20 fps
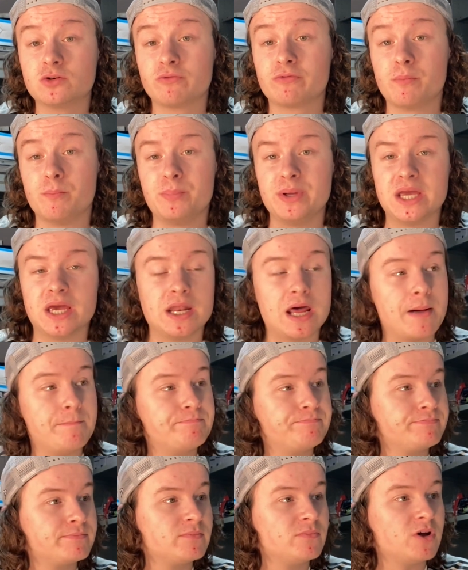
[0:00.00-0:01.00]
up from B and
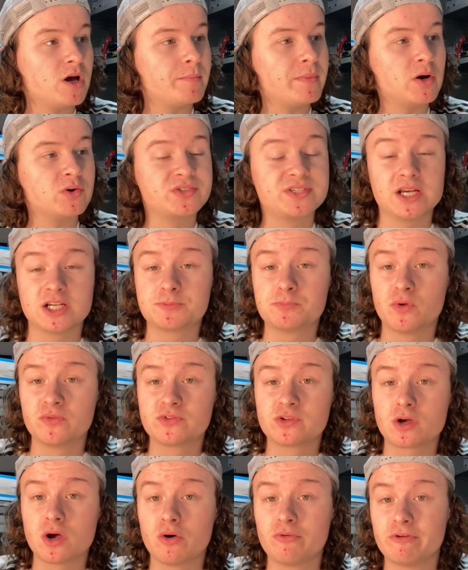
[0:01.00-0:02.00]
M about six
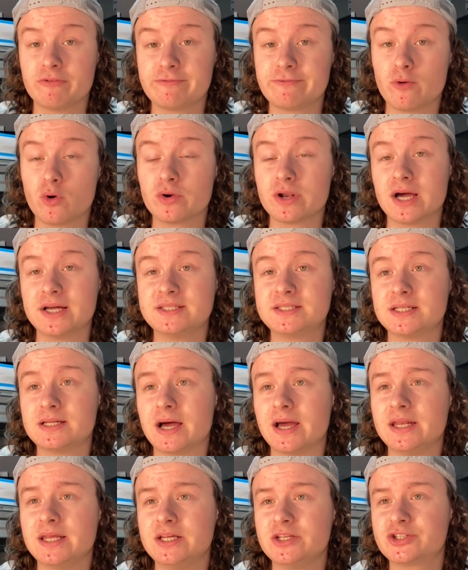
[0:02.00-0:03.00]
months ago for four
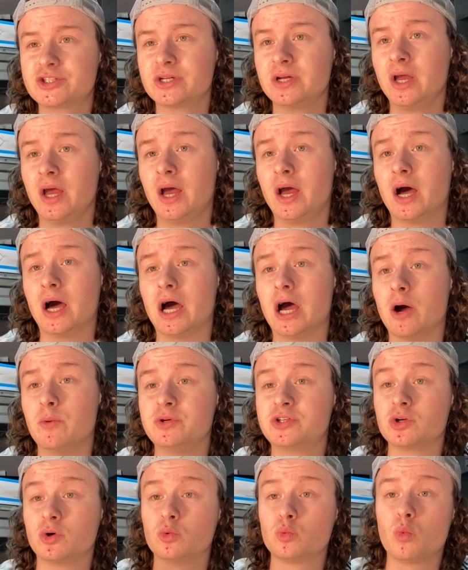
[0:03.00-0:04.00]
ninety-nine each. Uh,
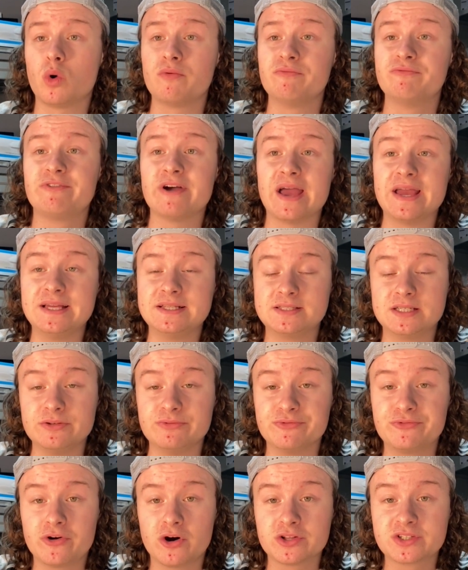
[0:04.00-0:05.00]
we sold one for
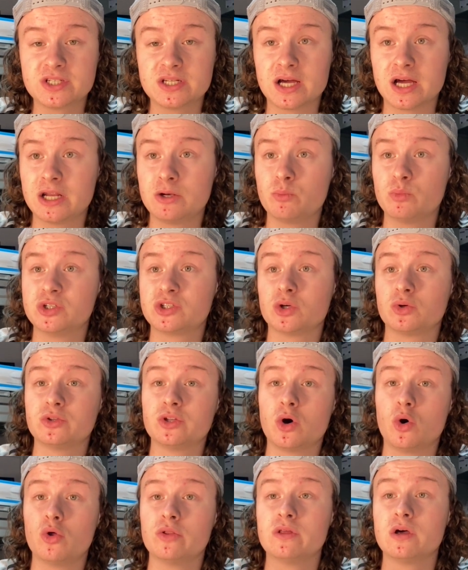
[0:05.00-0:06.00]
eighteen forty-nine, and we sold
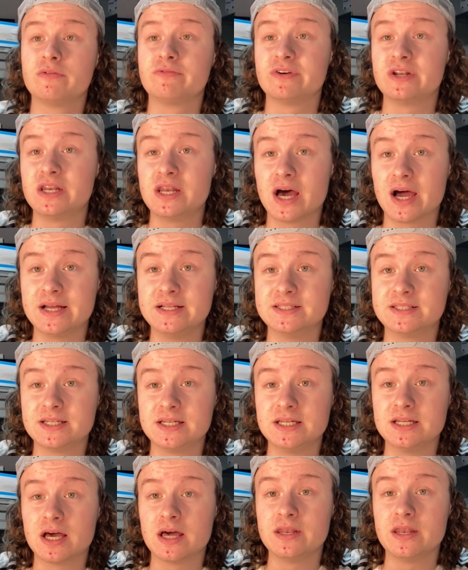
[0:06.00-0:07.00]
the other for
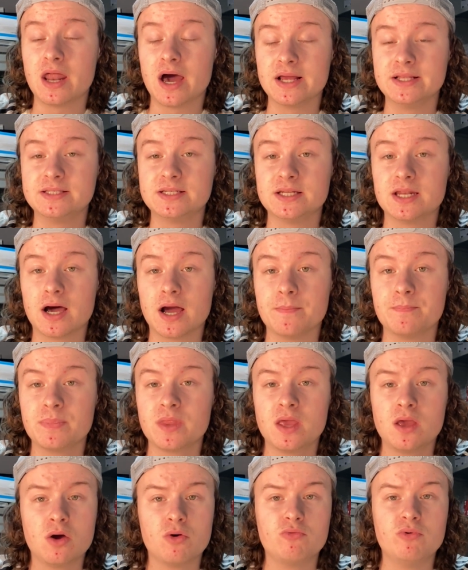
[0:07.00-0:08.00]
nineteen ninety-nine.
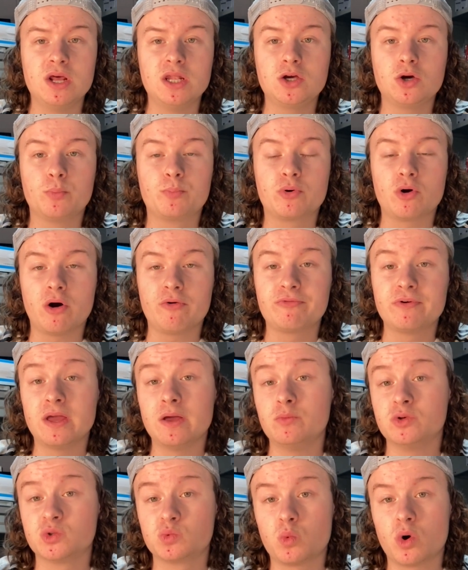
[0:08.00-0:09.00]
Really good profit.
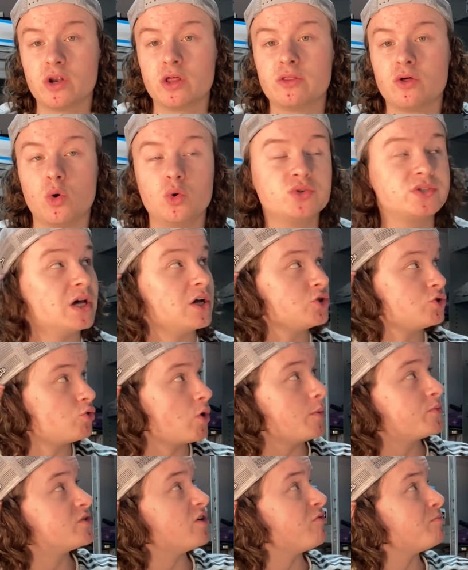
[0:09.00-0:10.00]
It was one of those that
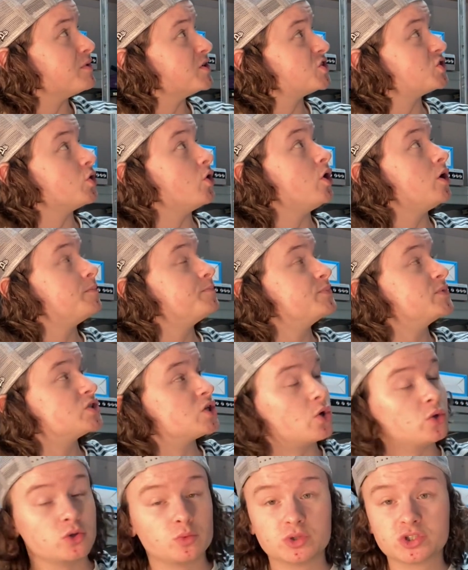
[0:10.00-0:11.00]
dropped off my store.
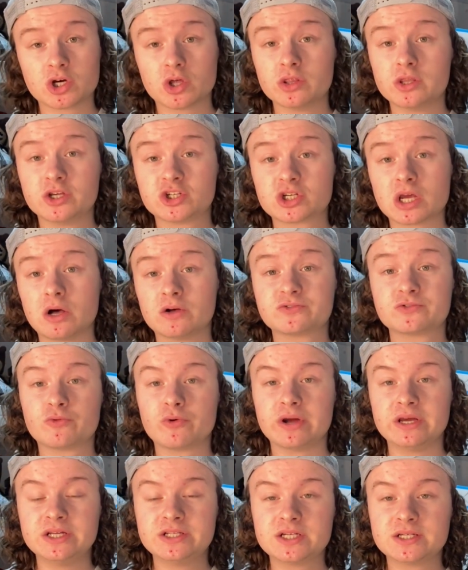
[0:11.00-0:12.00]
So there was on the shelves
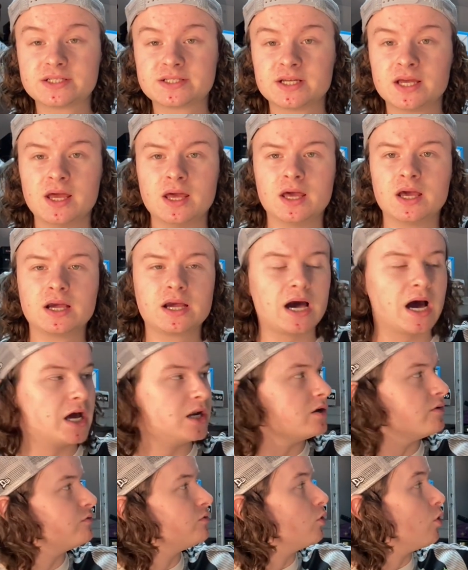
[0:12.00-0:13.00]
for ages.
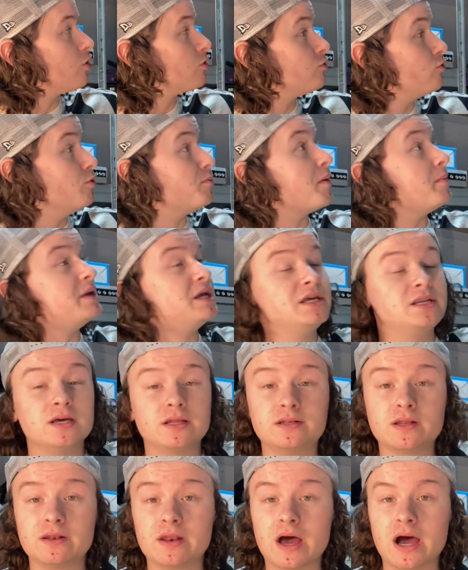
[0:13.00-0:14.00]
Kind of looked through my
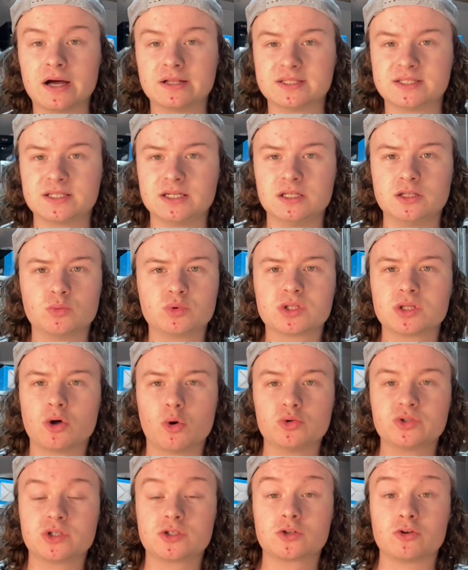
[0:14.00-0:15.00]
media, didn't I, and seen there was
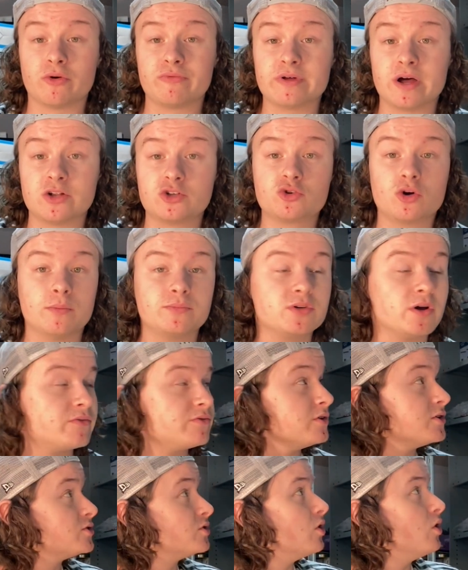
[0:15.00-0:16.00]
loads of stuff that I dropped off
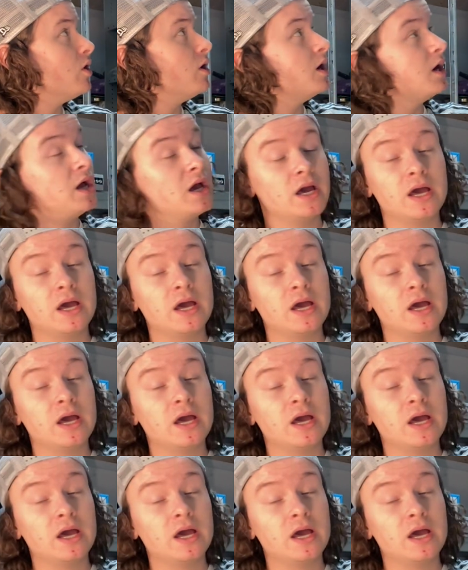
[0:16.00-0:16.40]
the store.